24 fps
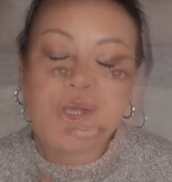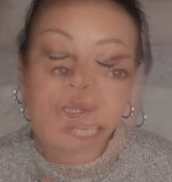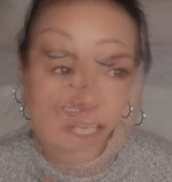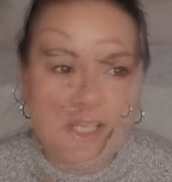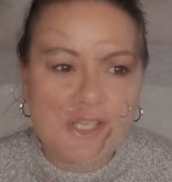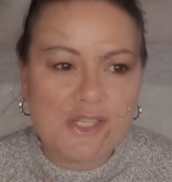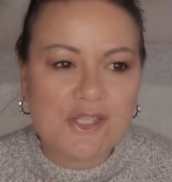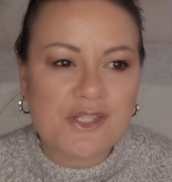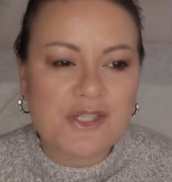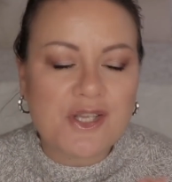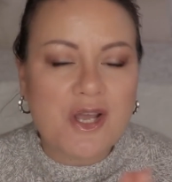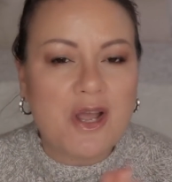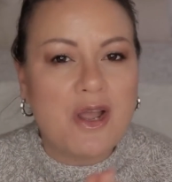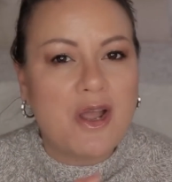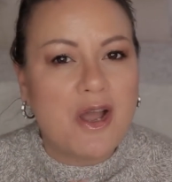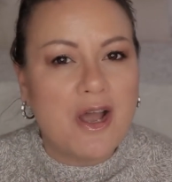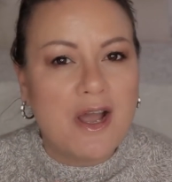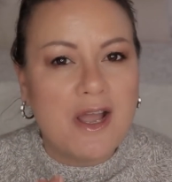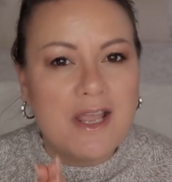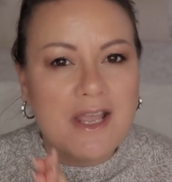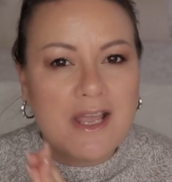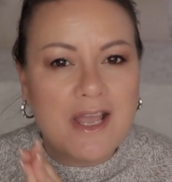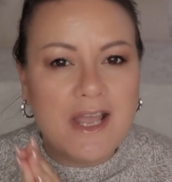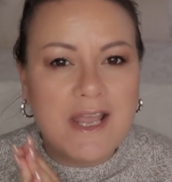So
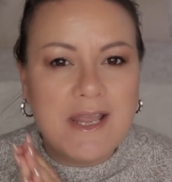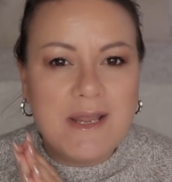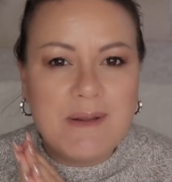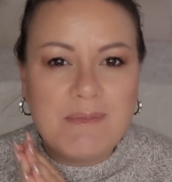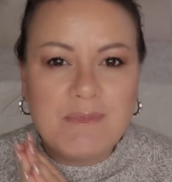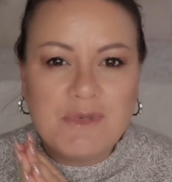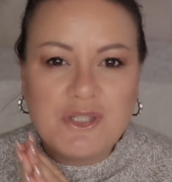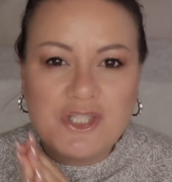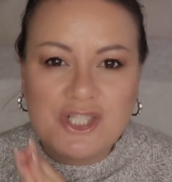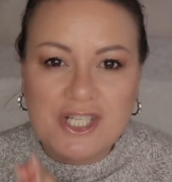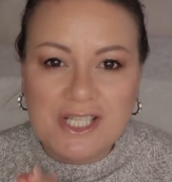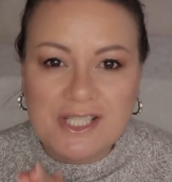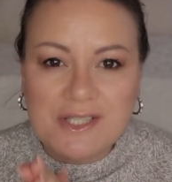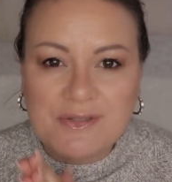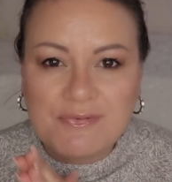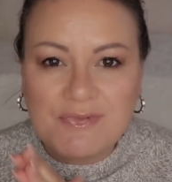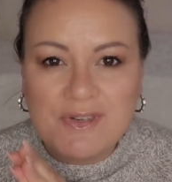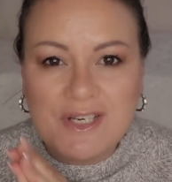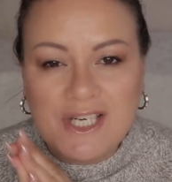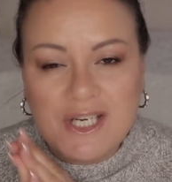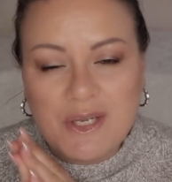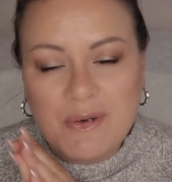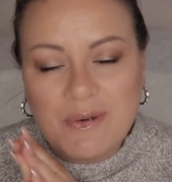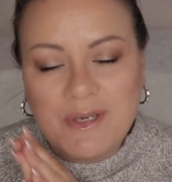I am just
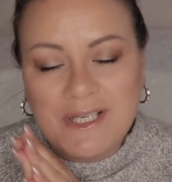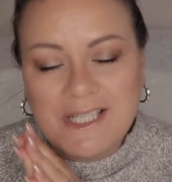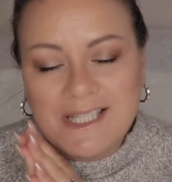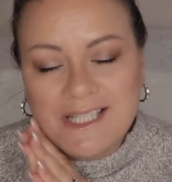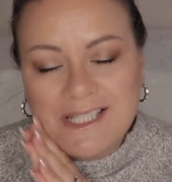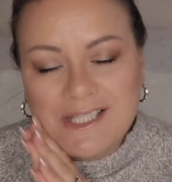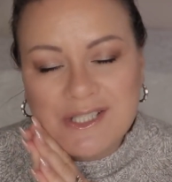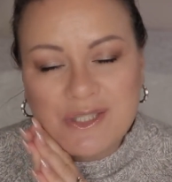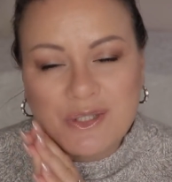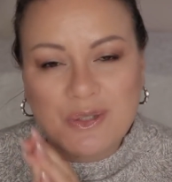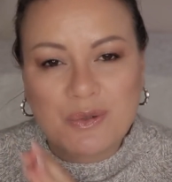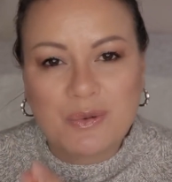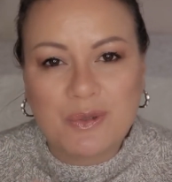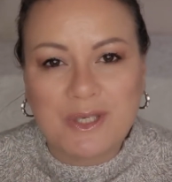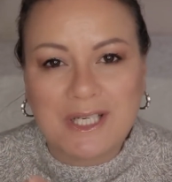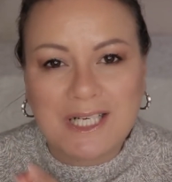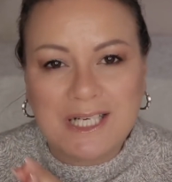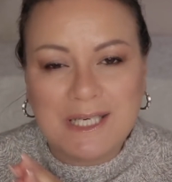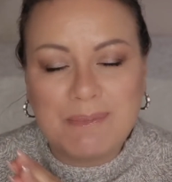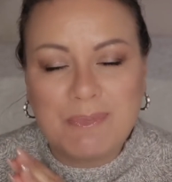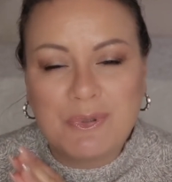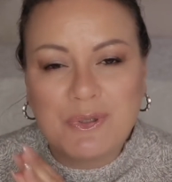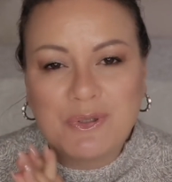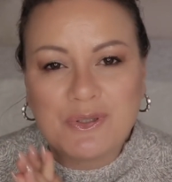videoing this to
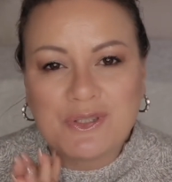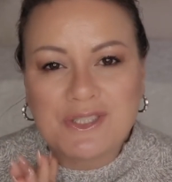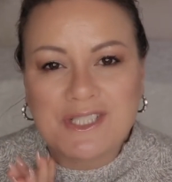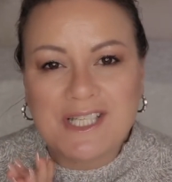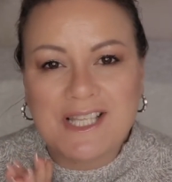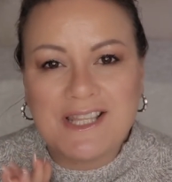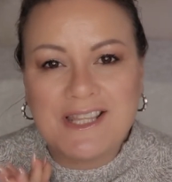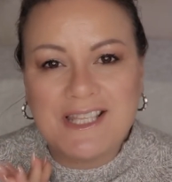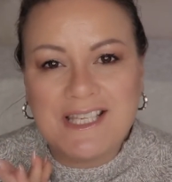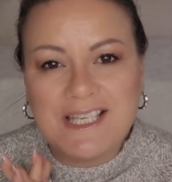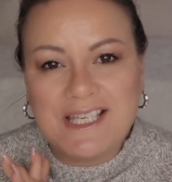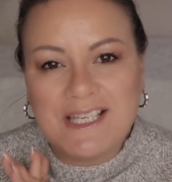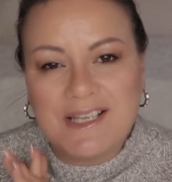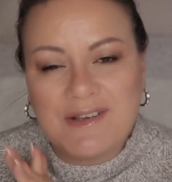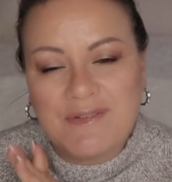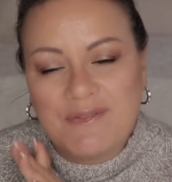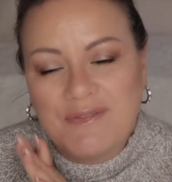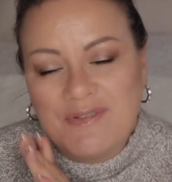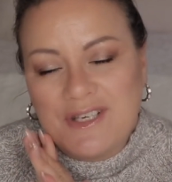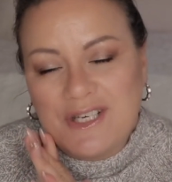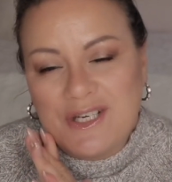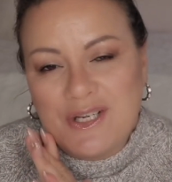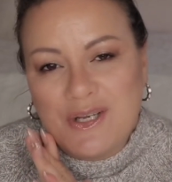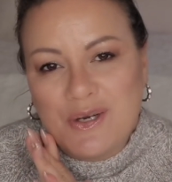quickly put the
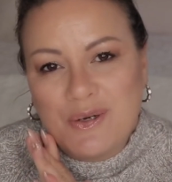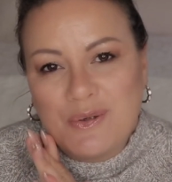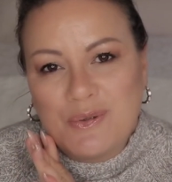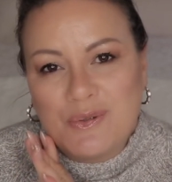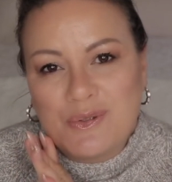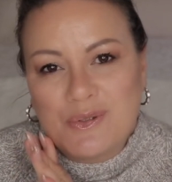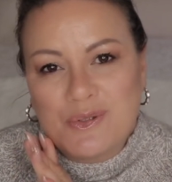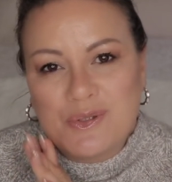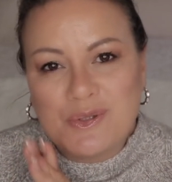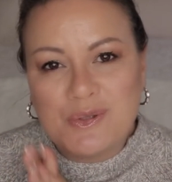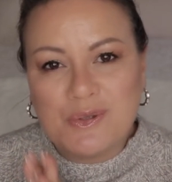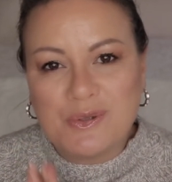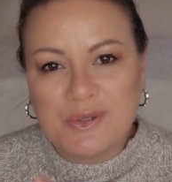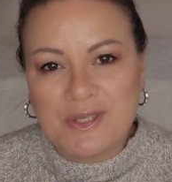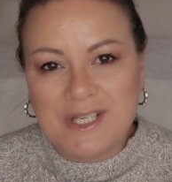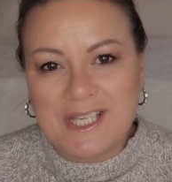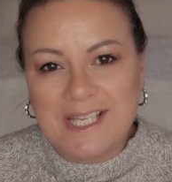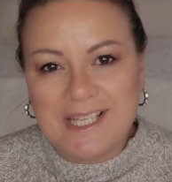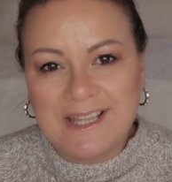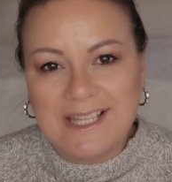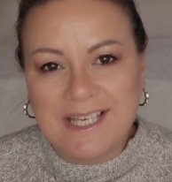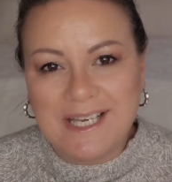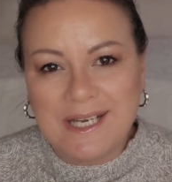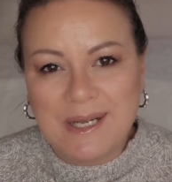video
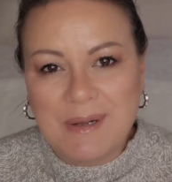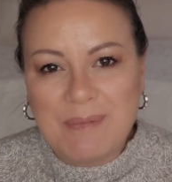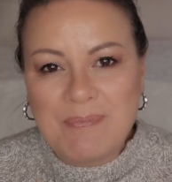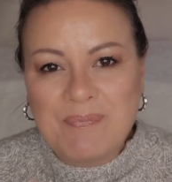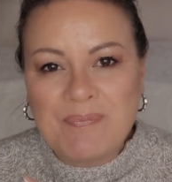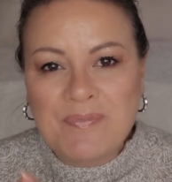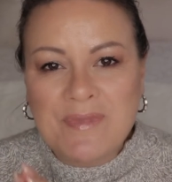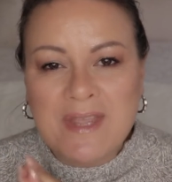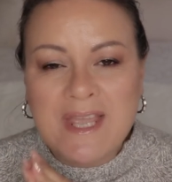together.